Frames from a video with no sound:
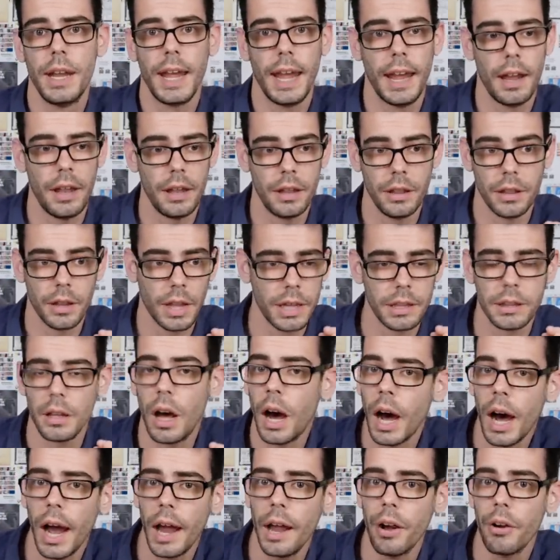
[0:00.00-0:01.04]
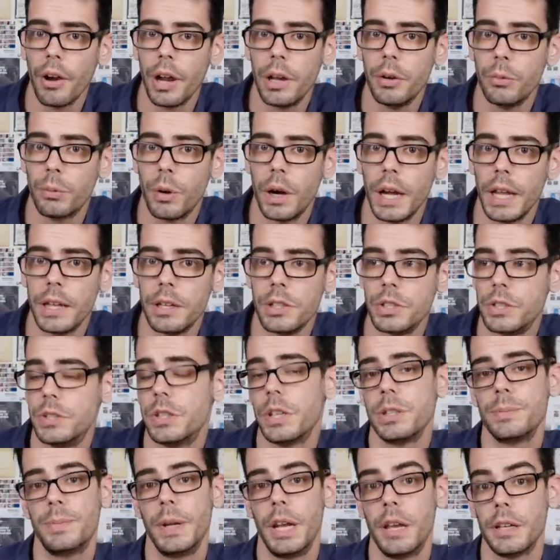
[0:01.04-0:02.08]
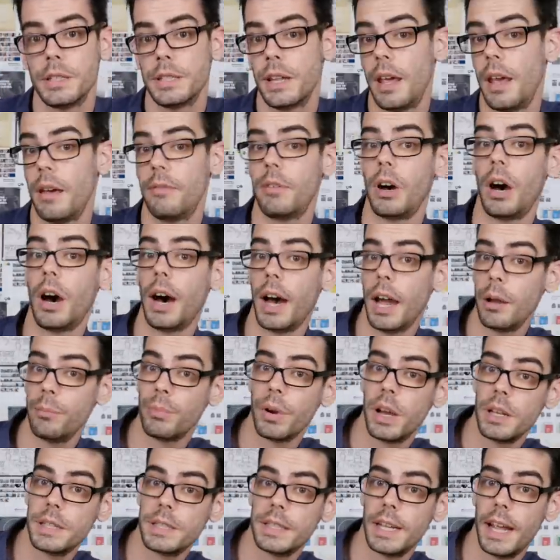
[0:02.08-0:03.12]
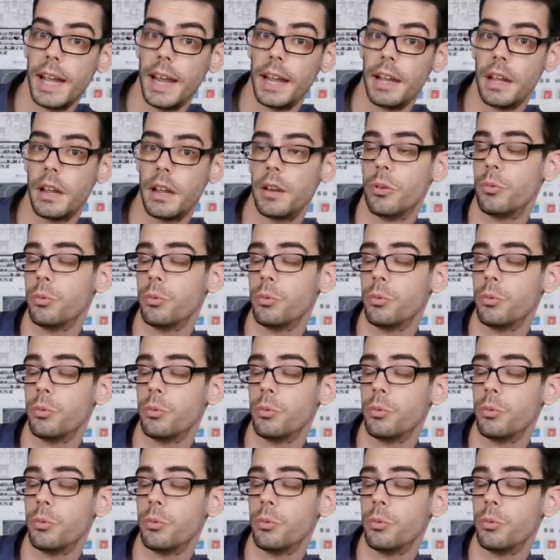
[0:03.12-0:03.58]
and like the higher end ones just because they have a high price tag and